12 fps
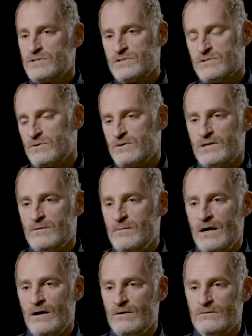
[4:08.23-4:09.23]
a story
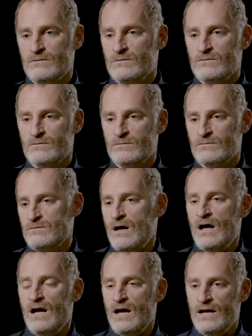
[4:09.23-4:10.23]
about
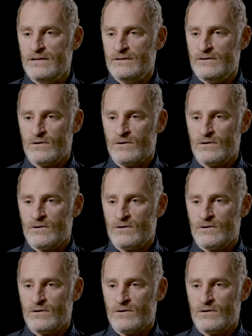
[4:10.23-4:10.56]
Ron,